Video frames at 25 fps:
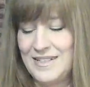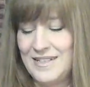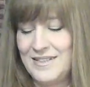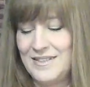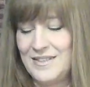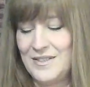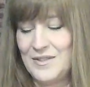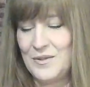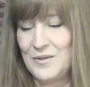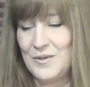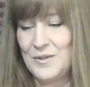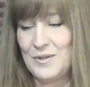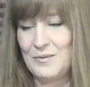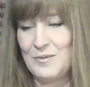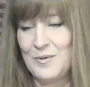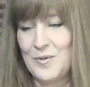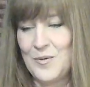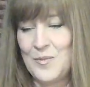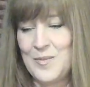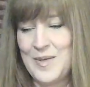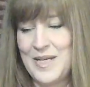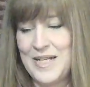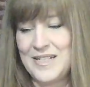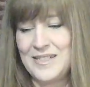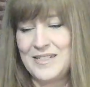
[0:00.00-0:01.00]
and the door to
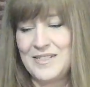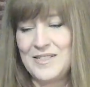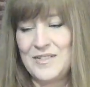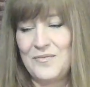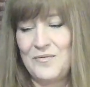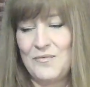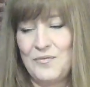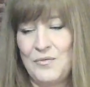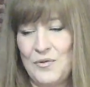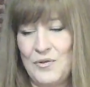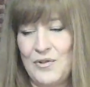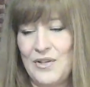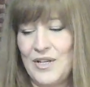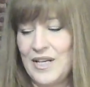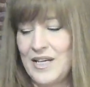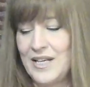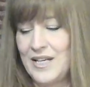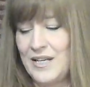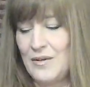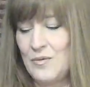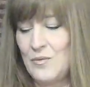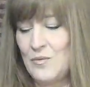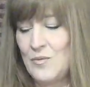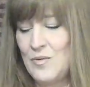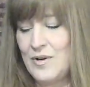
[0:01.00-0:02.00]
romance for the
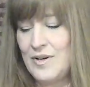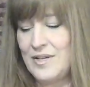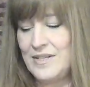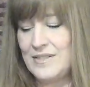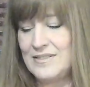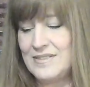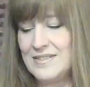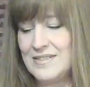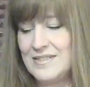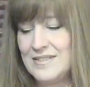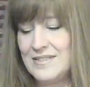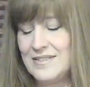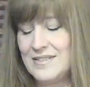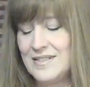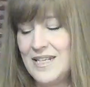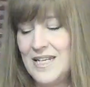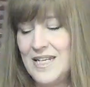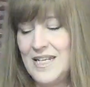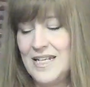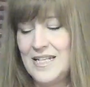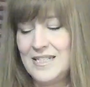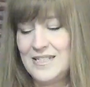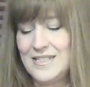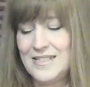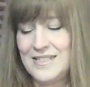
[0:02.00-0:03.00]
King of Wands.
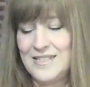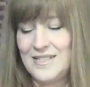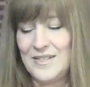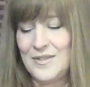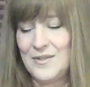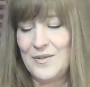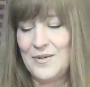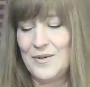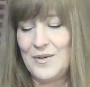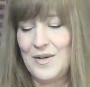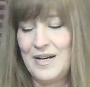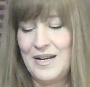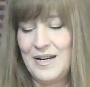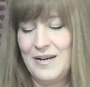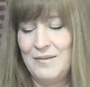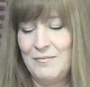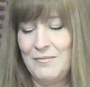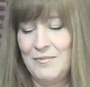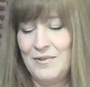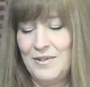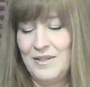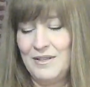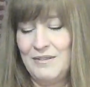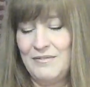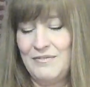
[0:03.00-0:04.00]
So I'm
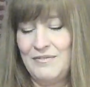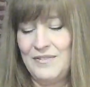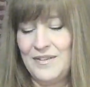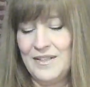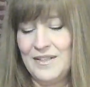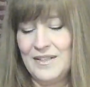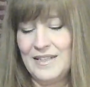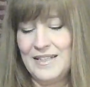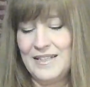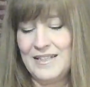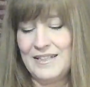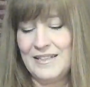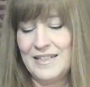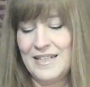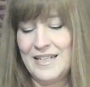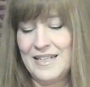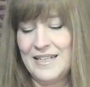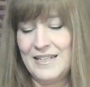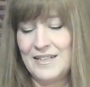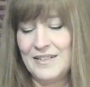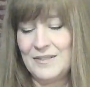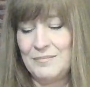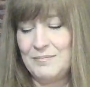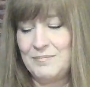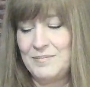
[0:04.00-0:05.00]
really feeling
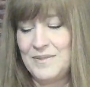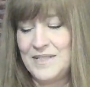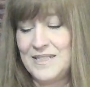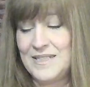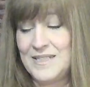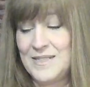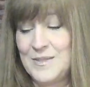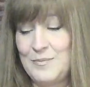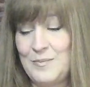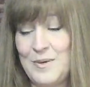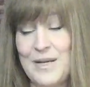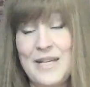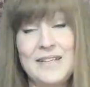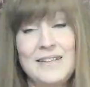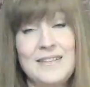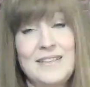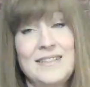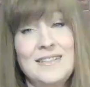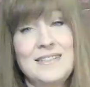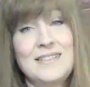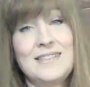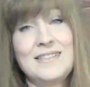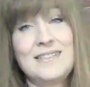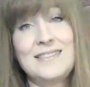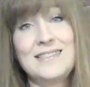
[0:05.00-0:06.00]
like, despite
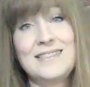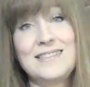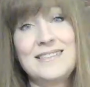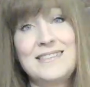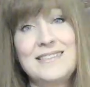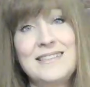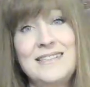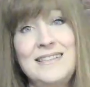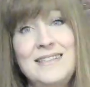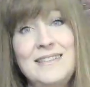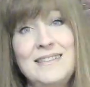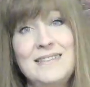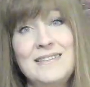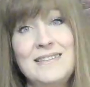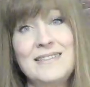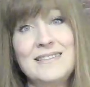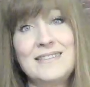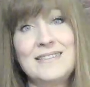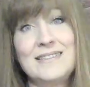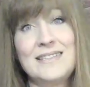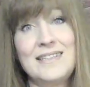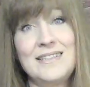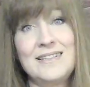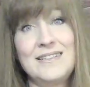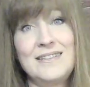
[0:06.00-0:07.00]
this deceit
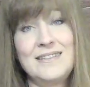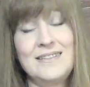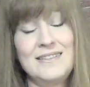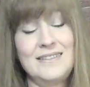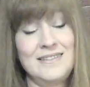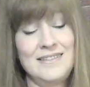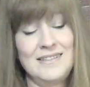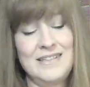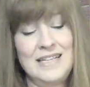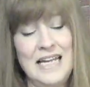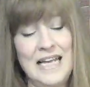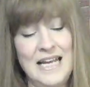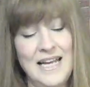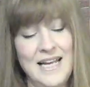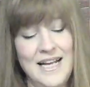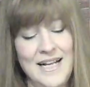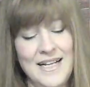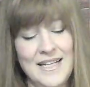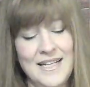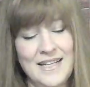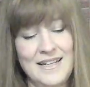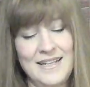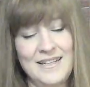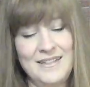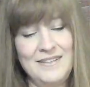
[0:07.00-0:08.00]
that's here, I
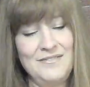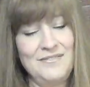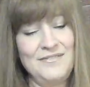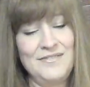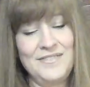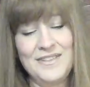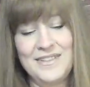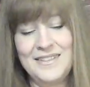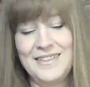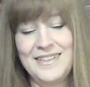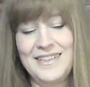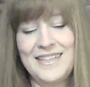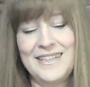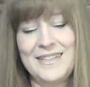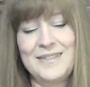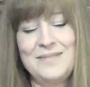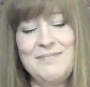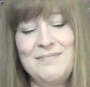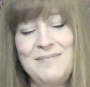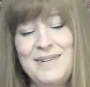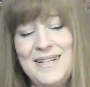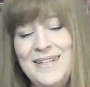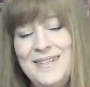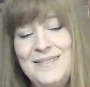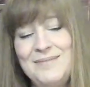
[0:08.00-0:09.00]
kind of feel like it
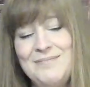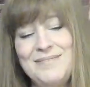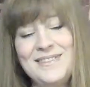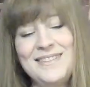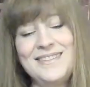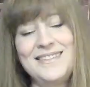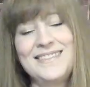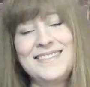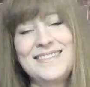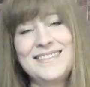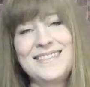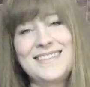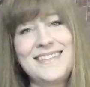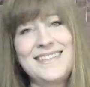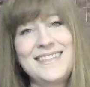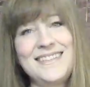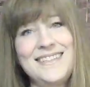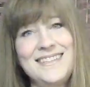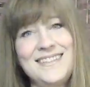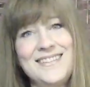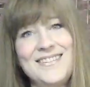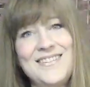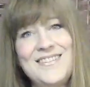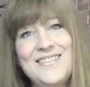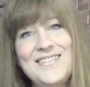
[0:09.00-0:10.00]
might have been this King
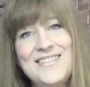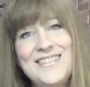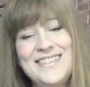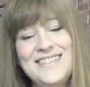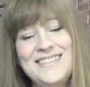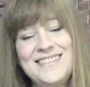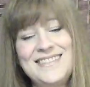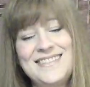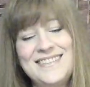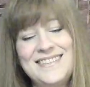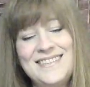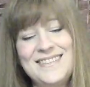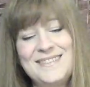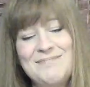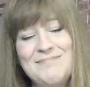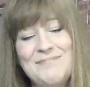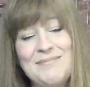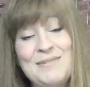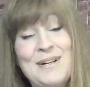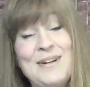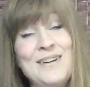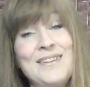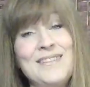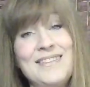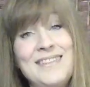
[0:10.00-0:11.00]
of Coins that
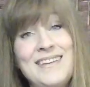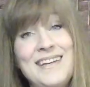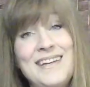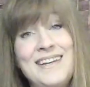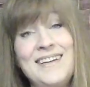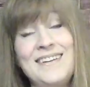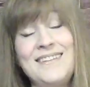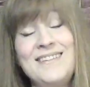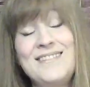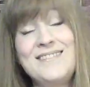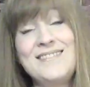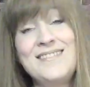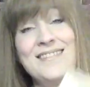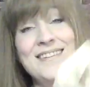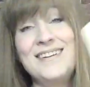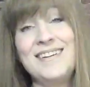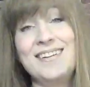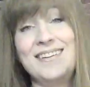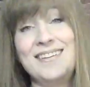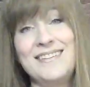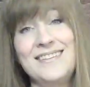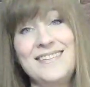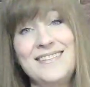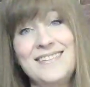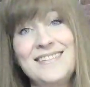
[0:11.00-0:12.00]
brought that
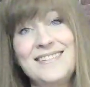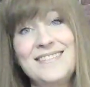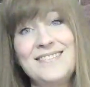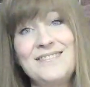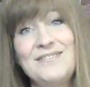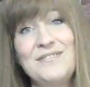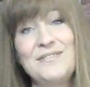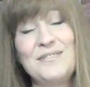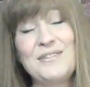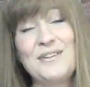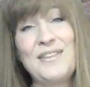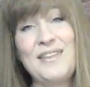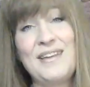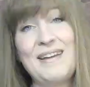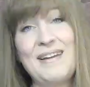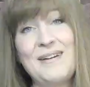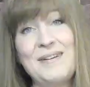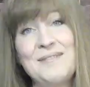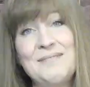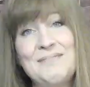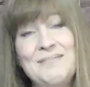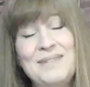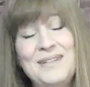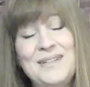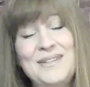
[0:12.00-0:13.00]
on for
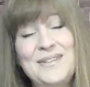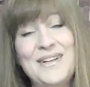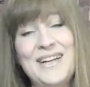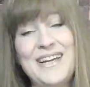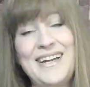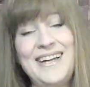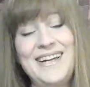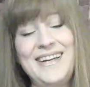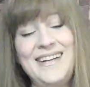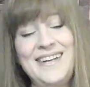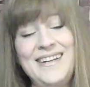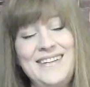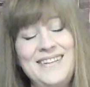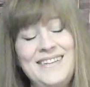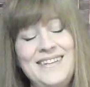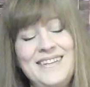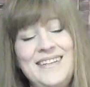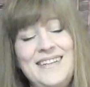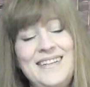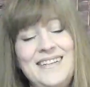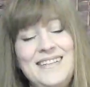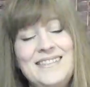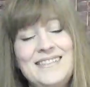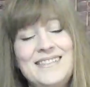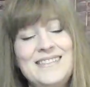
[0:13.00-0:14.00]
them, okay?
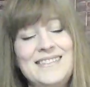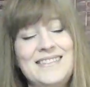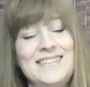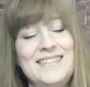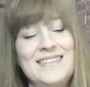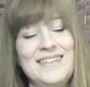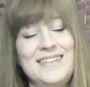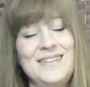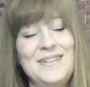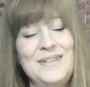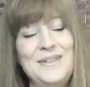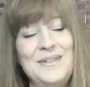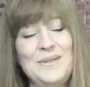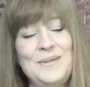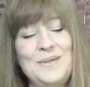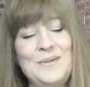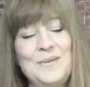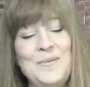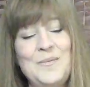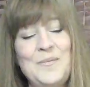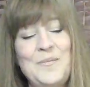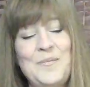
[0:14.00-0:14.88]
So,